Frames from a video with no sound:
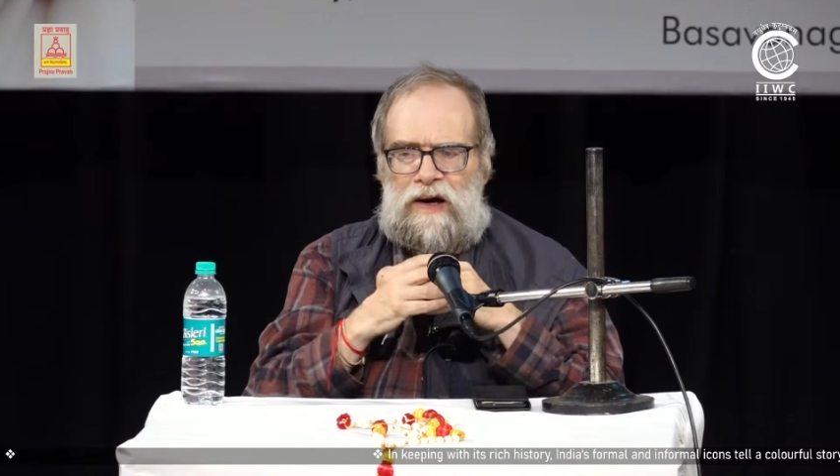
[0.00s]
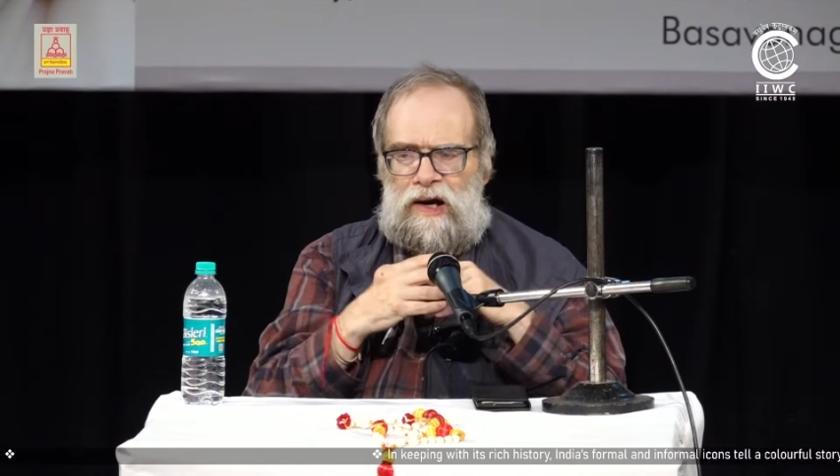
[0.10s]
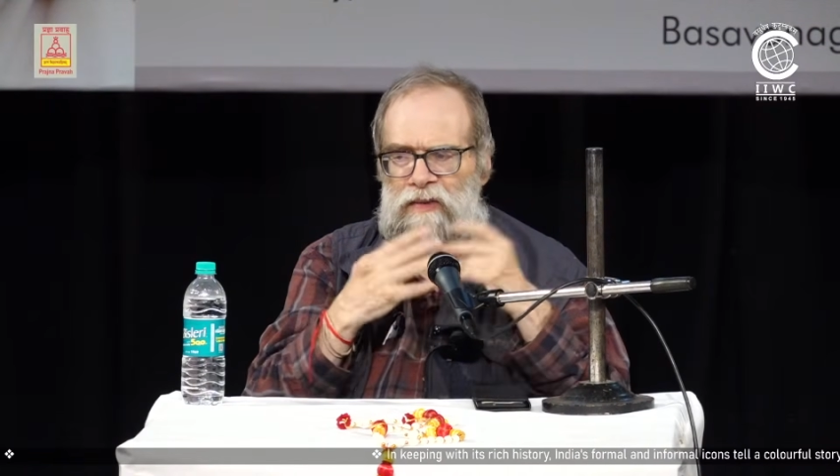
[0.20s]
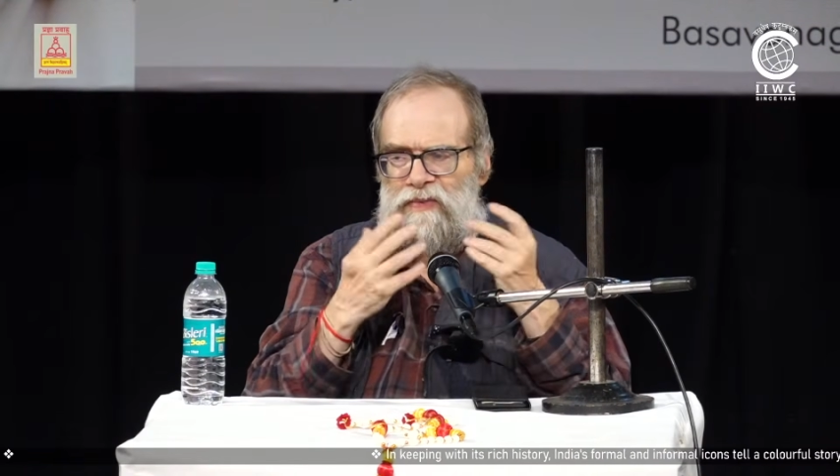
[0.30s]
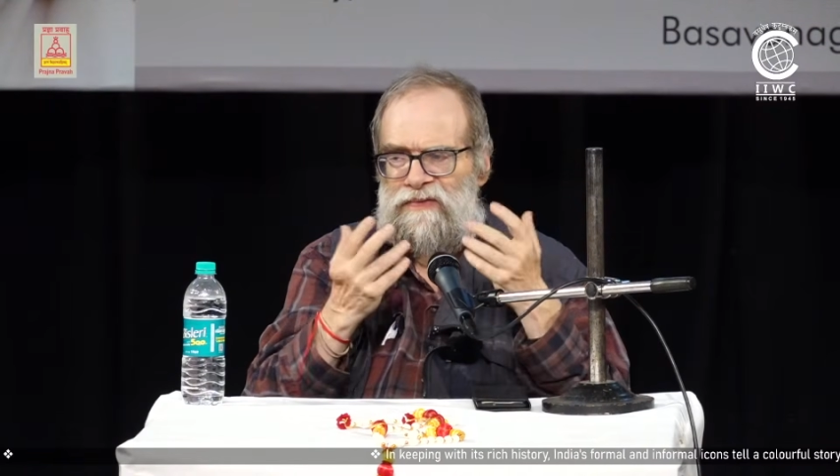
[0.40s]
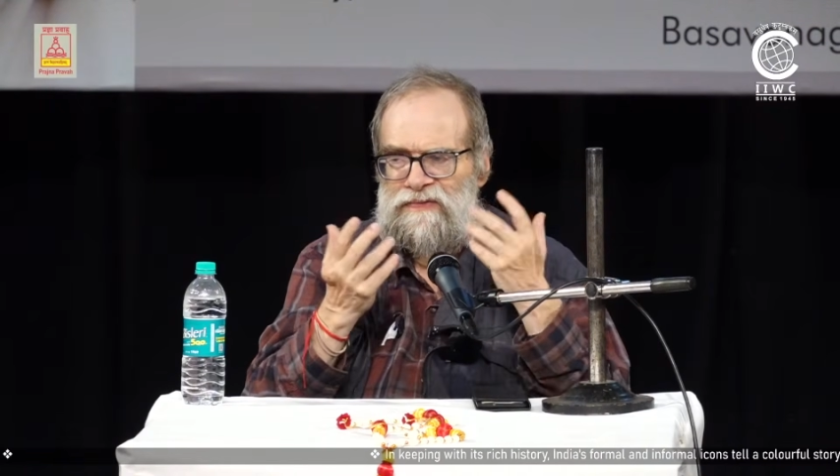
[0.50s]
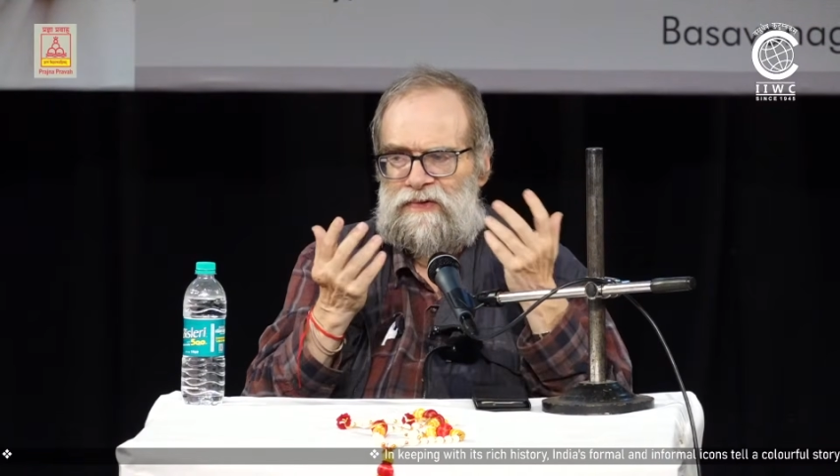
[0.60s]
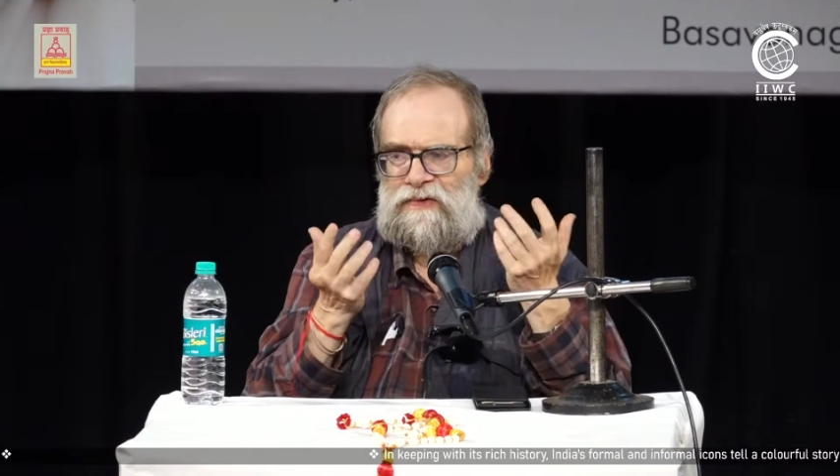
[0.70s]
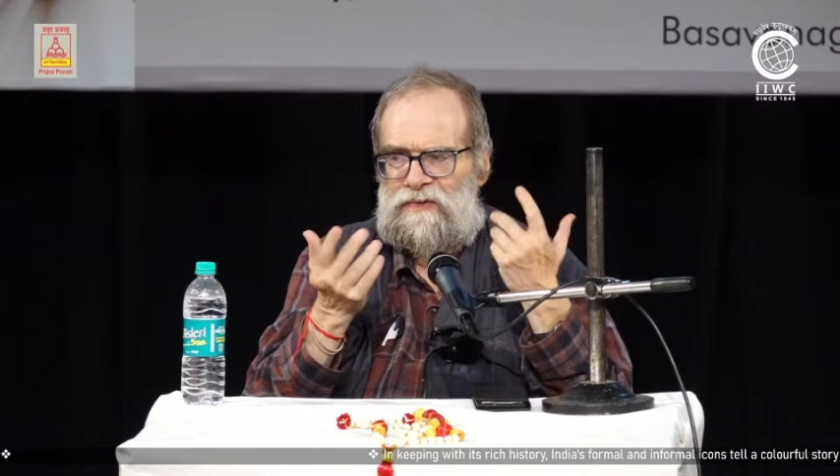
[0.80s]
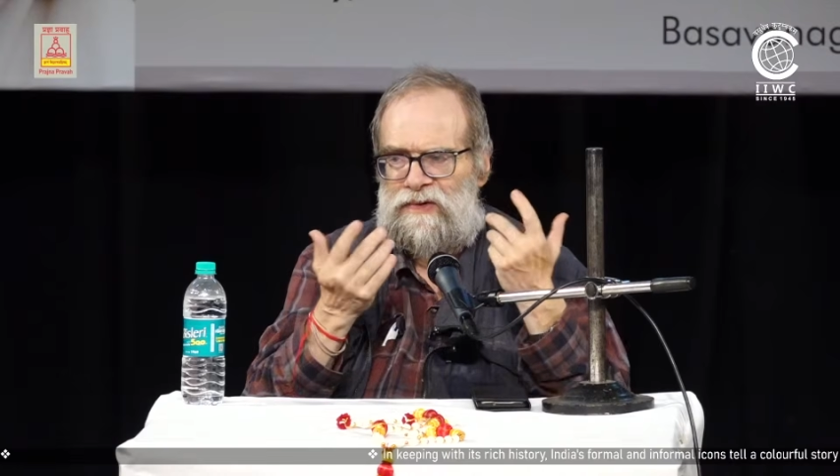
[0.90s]
I
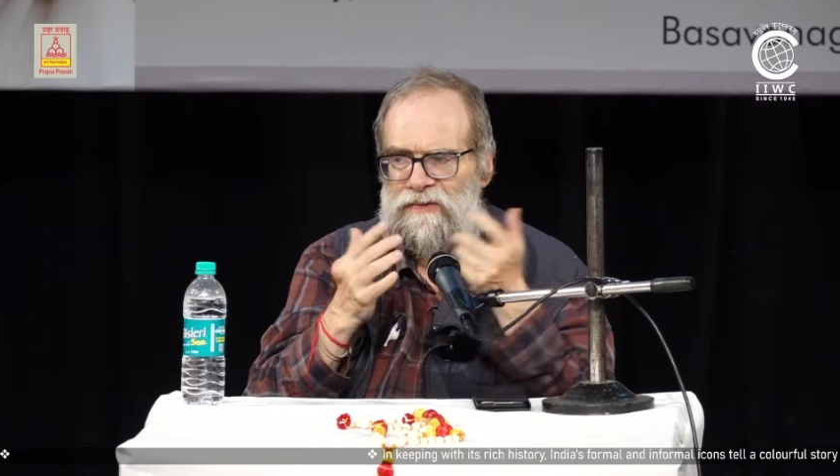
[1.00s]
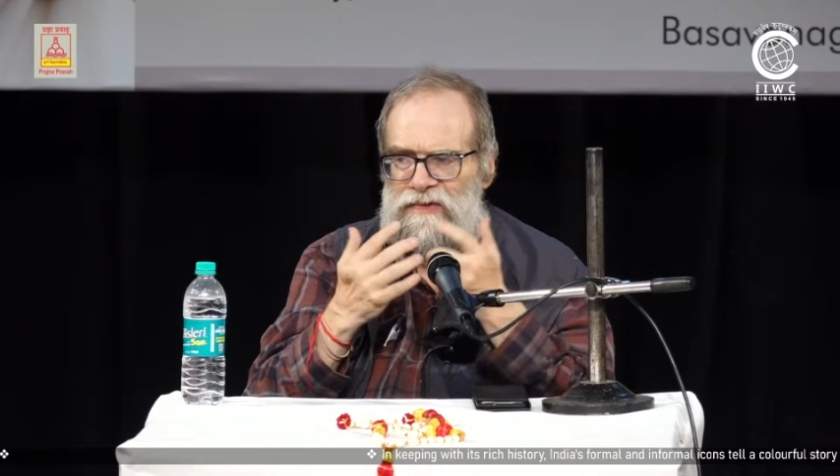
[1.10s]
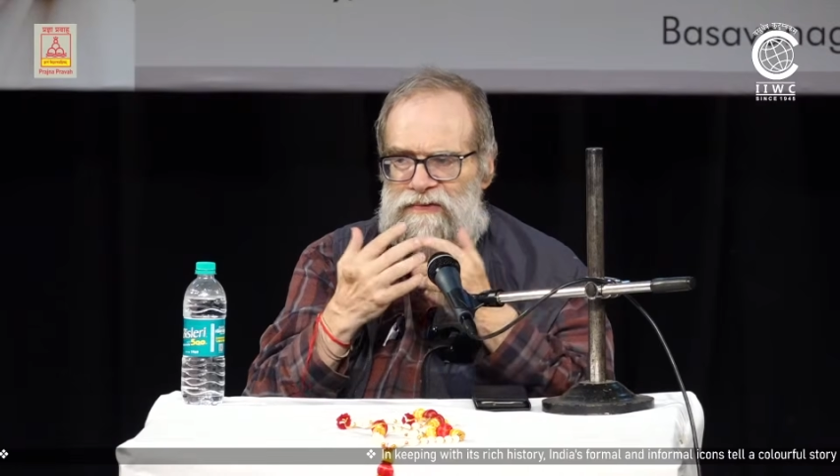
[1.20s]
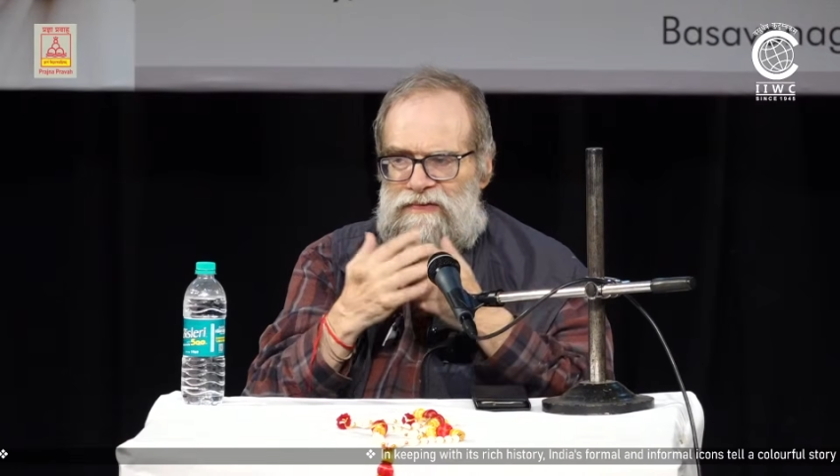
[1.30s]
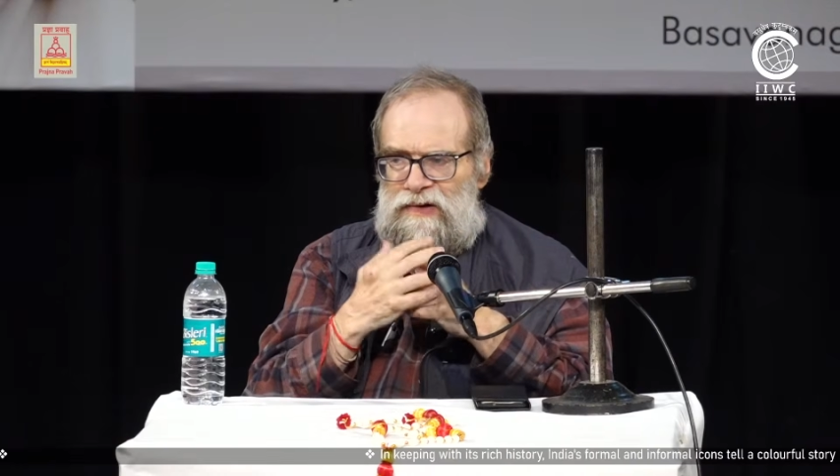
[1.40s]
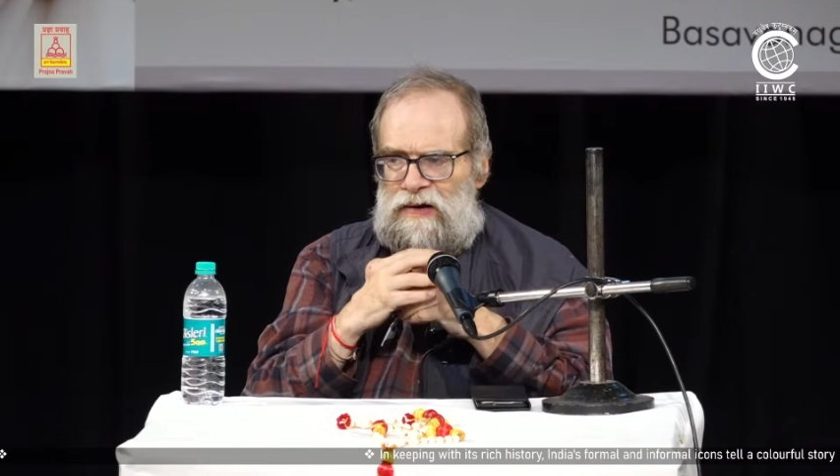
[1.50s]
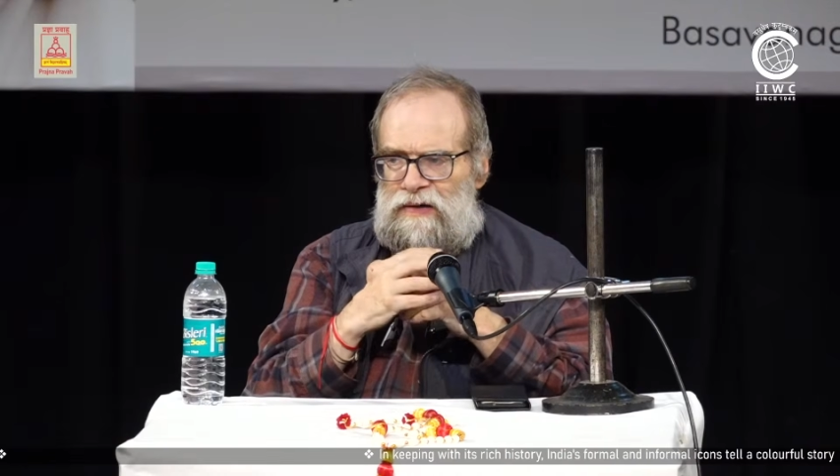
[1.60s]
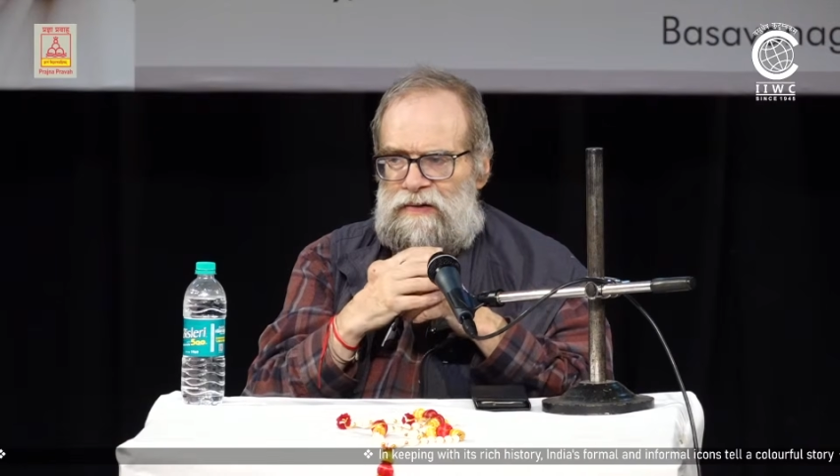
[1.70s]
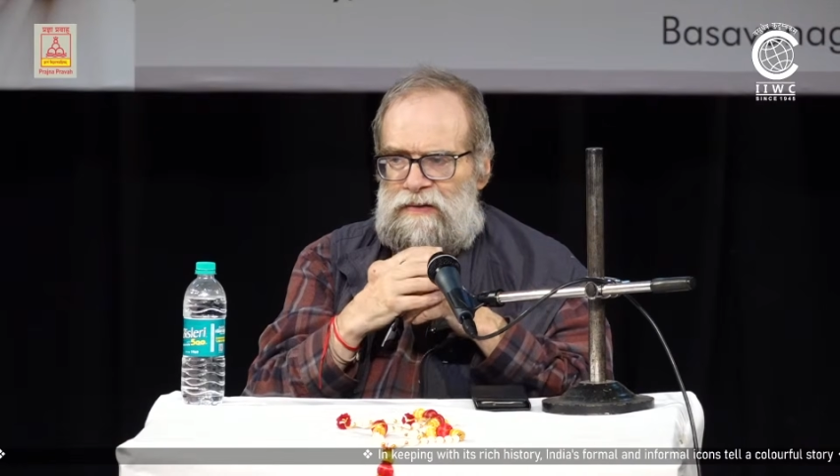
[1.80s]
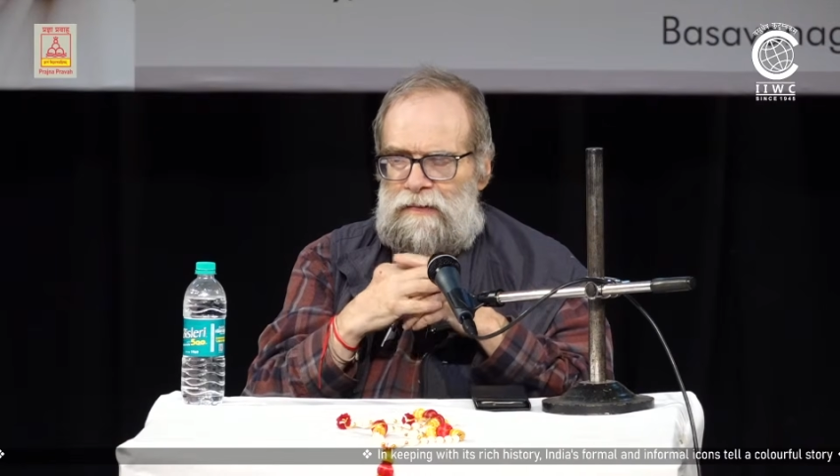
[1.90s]
prefer the one with
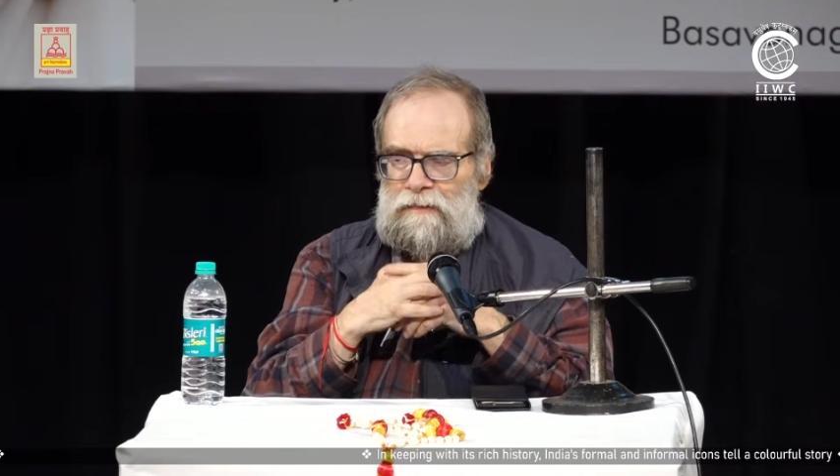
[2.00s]
fire.